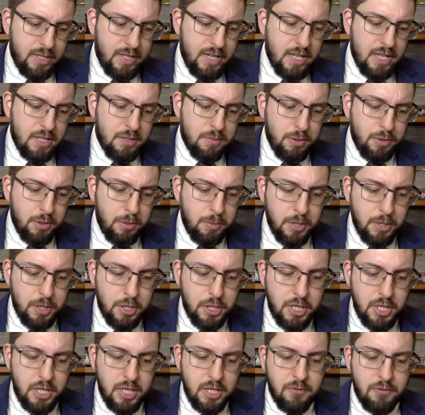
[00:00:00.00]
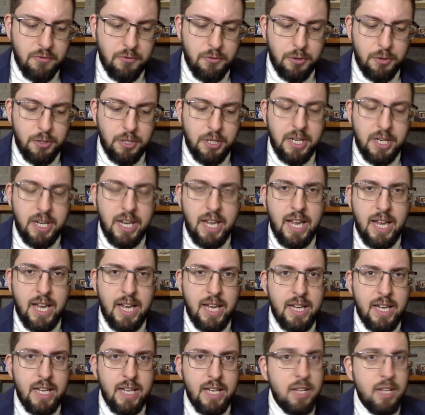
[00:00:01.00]
that's pretty much it for the day.
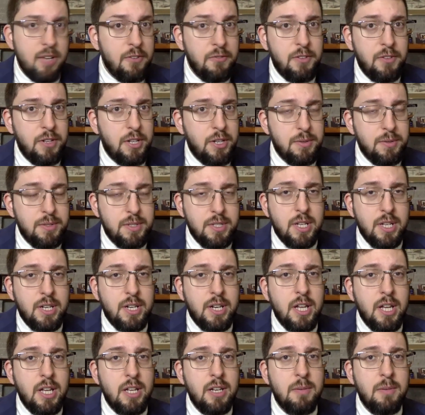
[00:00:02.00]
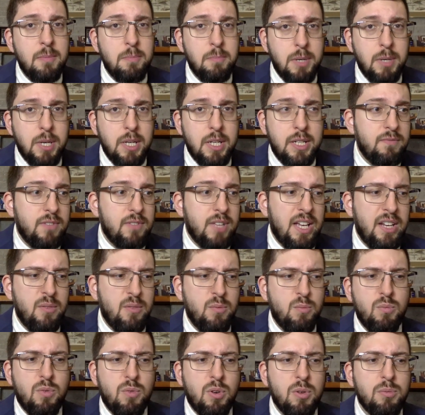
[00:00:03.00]
Video is not done, but I
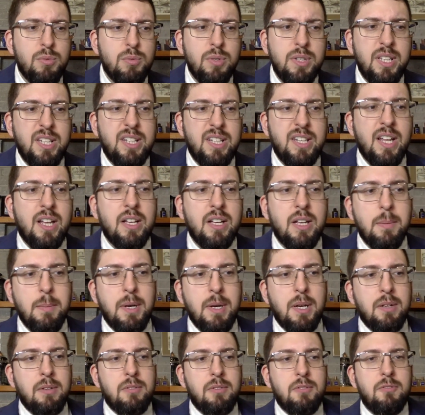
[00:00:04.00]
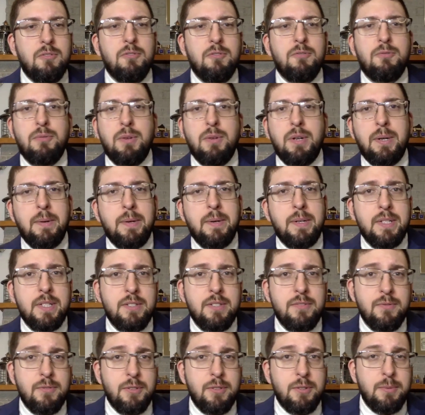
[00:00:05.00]
won't really talk about fragrance
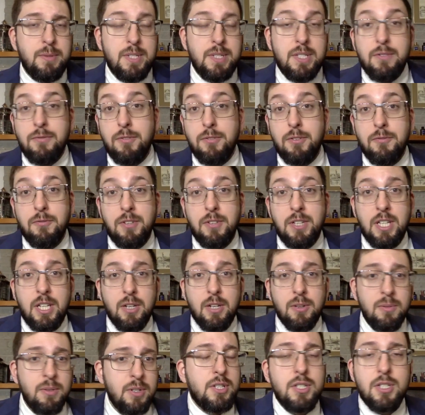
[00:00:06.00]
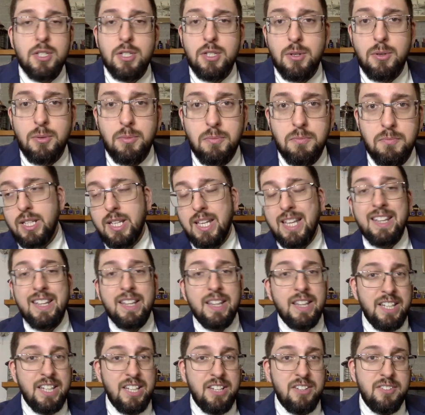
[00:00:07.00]
for the rest of the video. So can
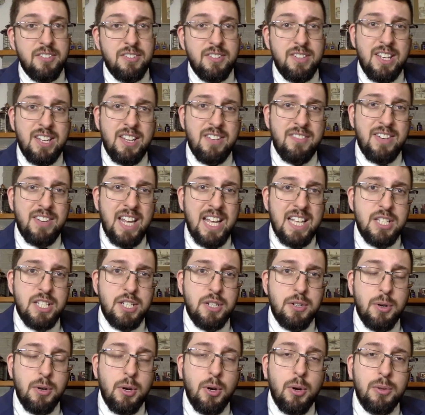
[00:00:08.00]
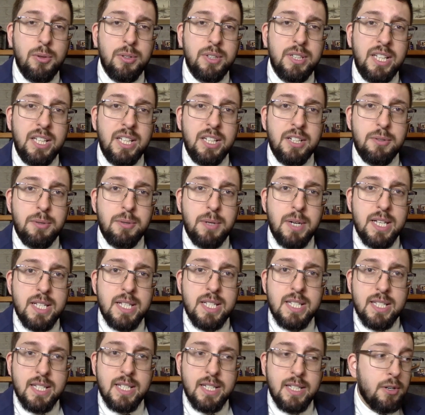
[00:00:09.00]
leave if that's your only
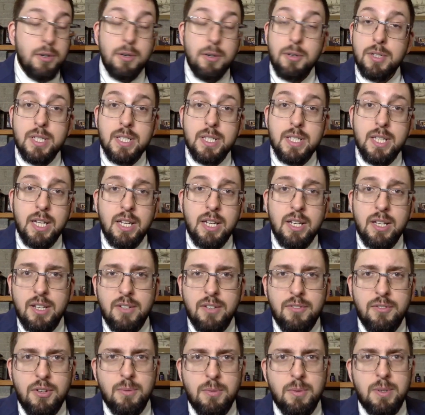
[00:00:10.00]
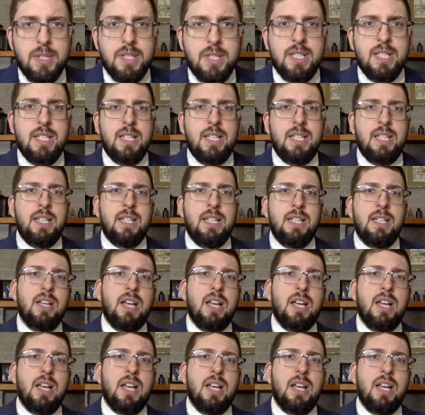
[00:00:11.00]
interest or stay if you want to see